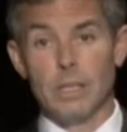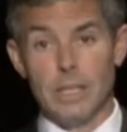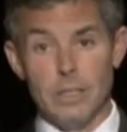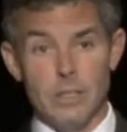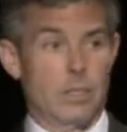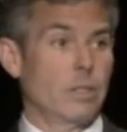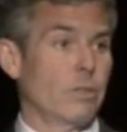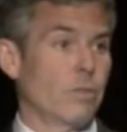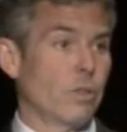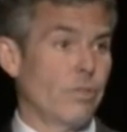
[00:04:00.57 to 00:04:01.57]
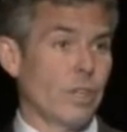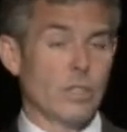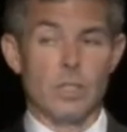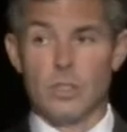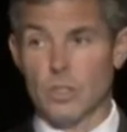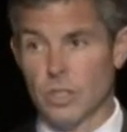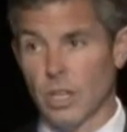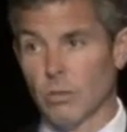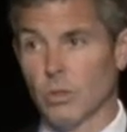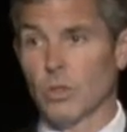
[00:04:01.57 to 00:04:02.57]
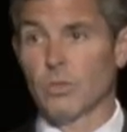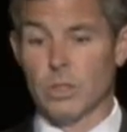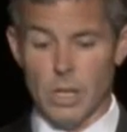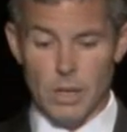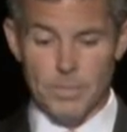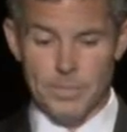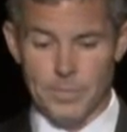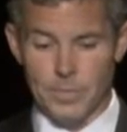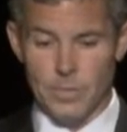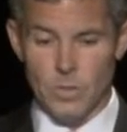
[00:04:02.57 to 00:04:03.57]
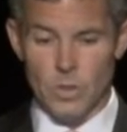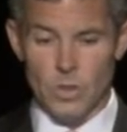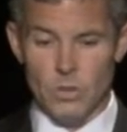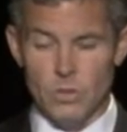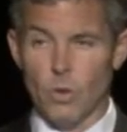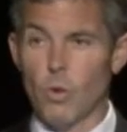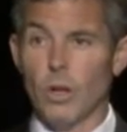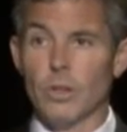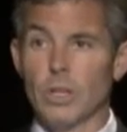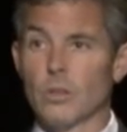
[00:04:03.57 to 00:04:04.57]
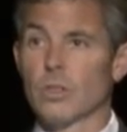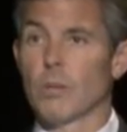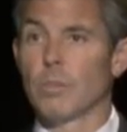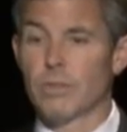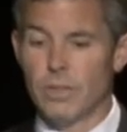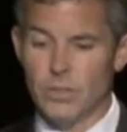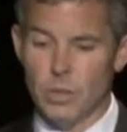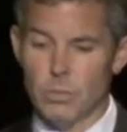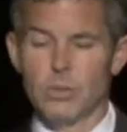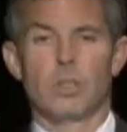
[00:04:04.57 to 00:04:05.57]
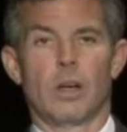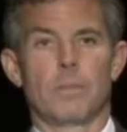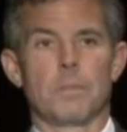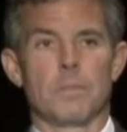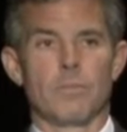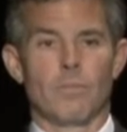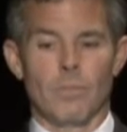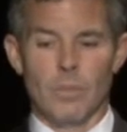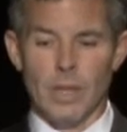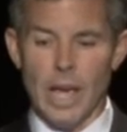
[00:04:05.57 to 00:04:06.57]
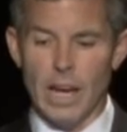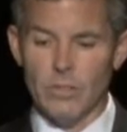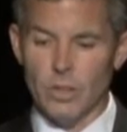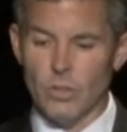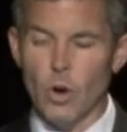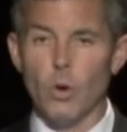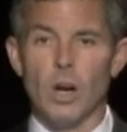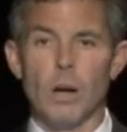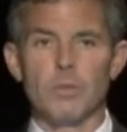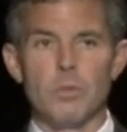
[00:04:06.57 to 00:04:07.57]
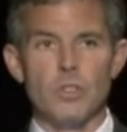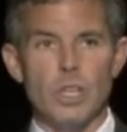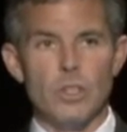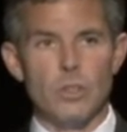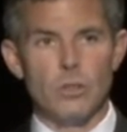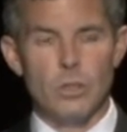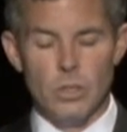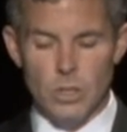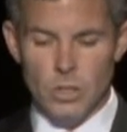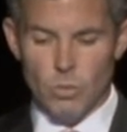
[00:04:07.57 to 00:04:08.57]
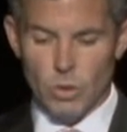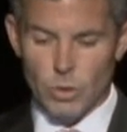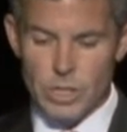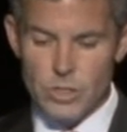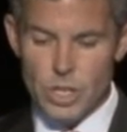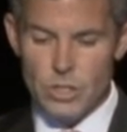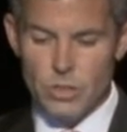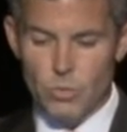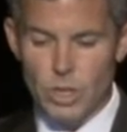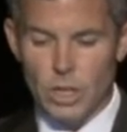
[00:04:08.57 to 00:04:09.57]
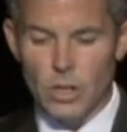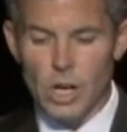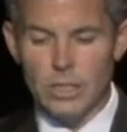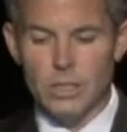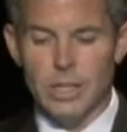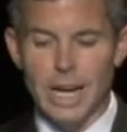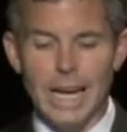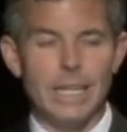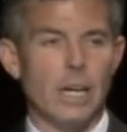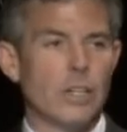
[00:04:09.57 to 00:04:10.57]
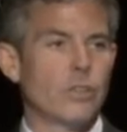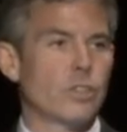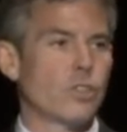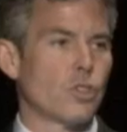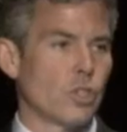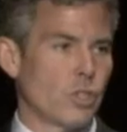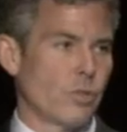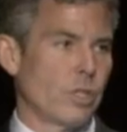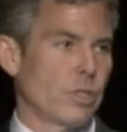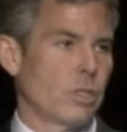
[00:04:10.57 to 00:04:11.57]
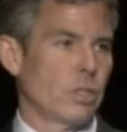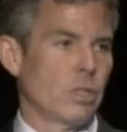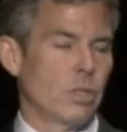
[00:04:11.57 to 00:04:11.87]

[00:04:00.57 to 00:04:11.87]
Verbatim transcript: is for the fix that's sustainable over time. So quality goes up by 15%. Access, OR optimization. One organization, we unlocked 900 surgeries